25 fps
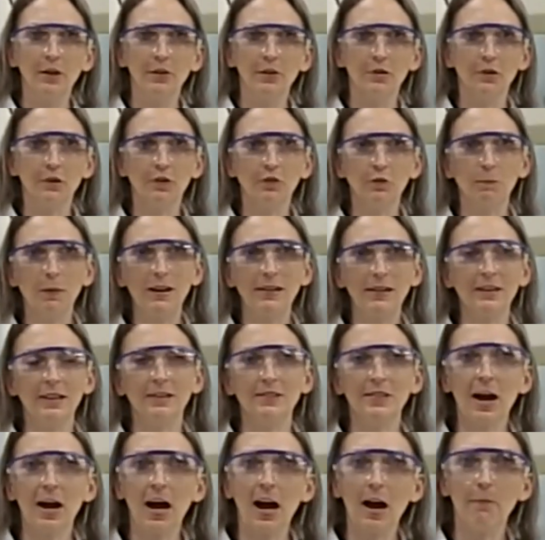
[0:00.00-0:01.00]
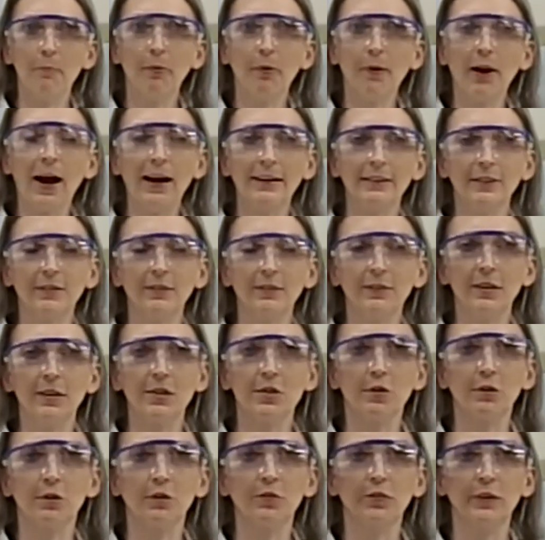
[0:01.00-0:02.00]
You're spending time
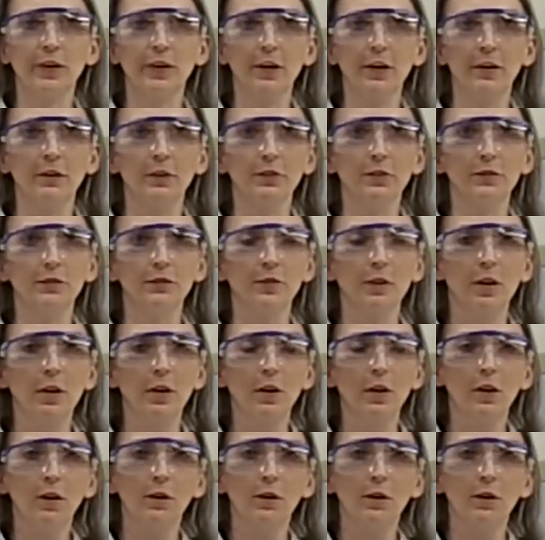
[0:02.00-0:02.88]
practicing your skills.